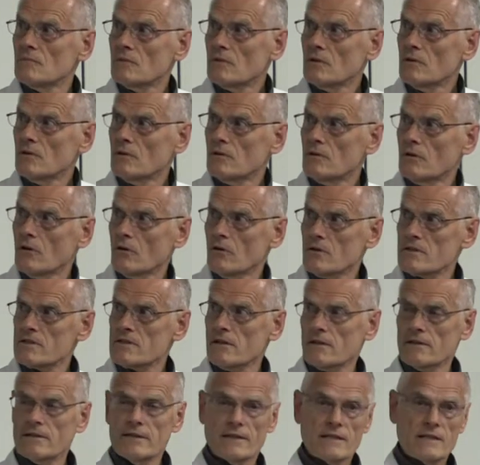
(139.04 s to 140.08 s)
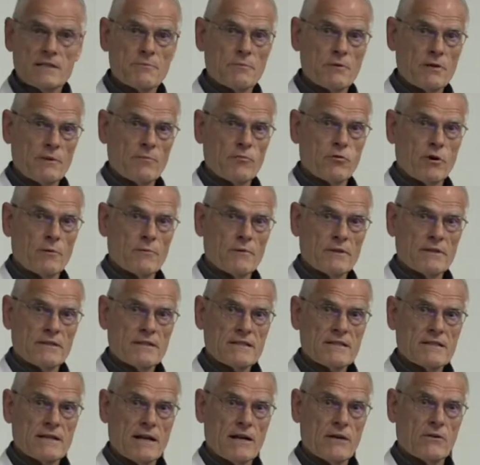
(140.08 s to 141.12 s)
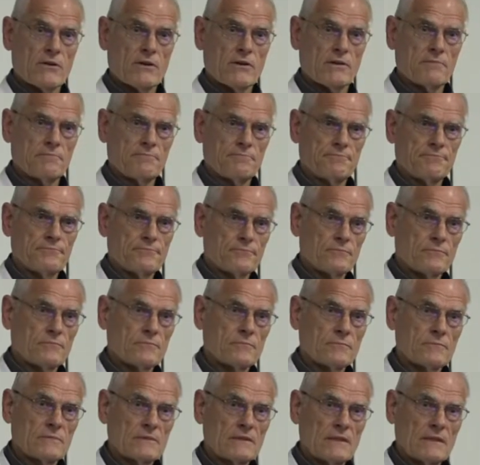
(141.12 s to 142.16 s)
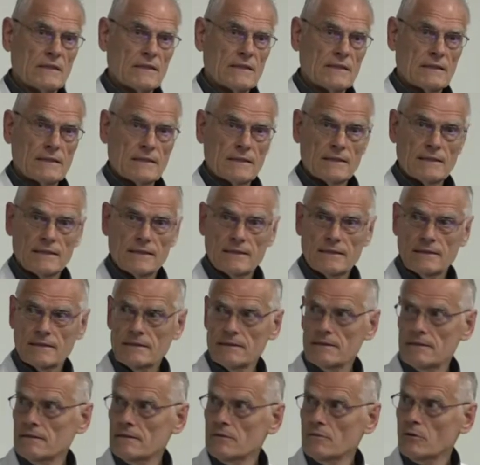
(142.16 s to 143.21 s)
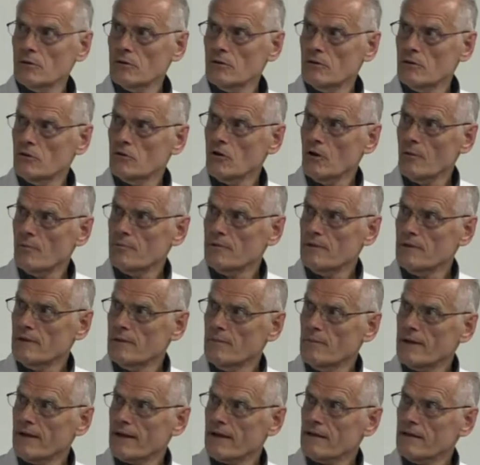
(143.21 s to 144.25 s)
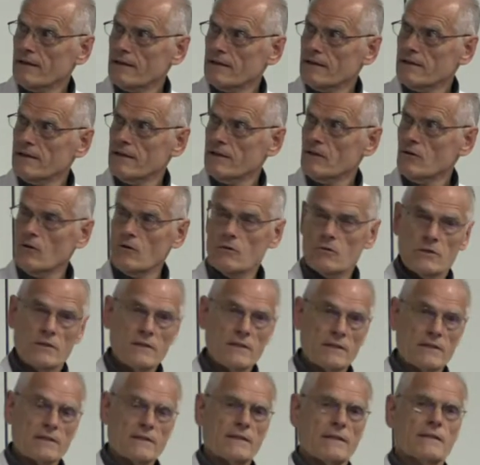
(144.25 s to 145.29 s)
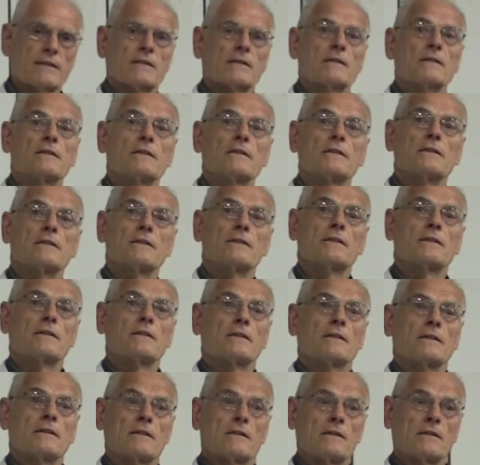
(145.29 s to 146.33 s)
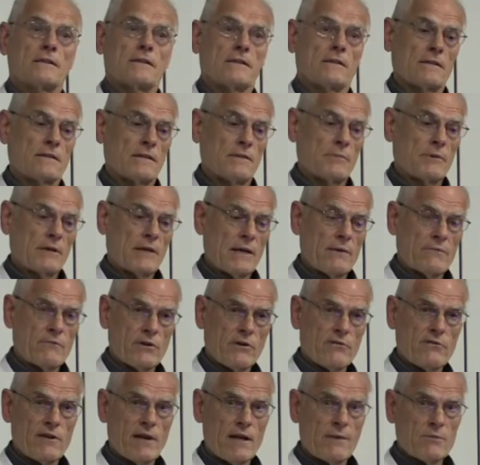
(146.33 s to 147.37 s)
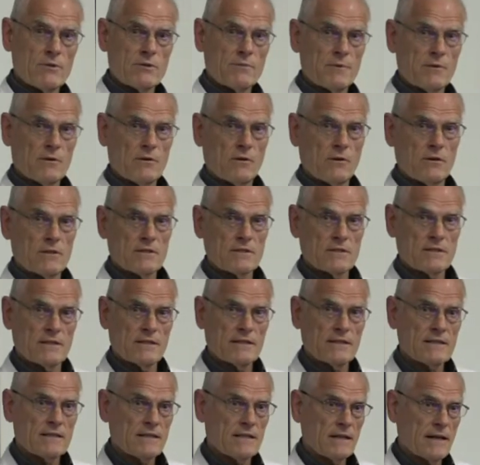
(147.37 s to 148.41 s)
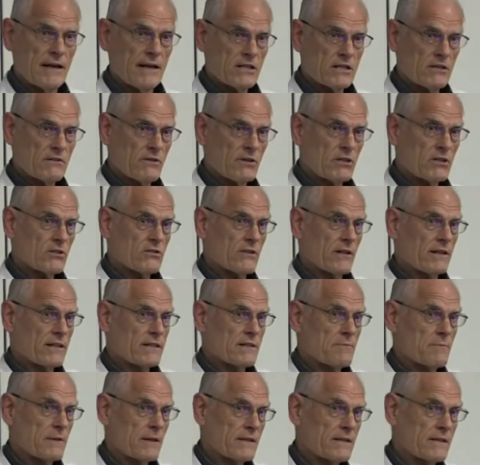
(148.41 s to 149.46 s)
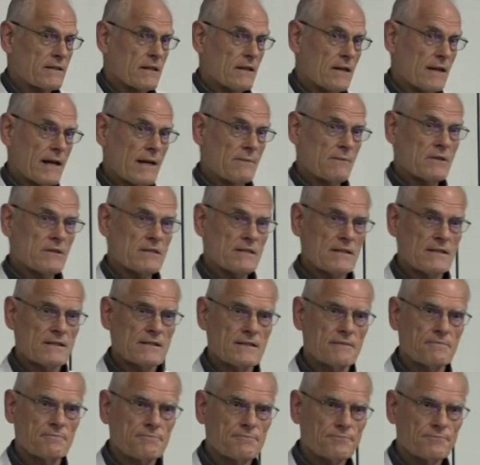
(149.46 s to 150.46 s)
The Lone Star tick is pretty prominent in this area and the one on the top, the black-legged tick or deer tick, uh, became very famous because it's the agent which transmits Lyme disease.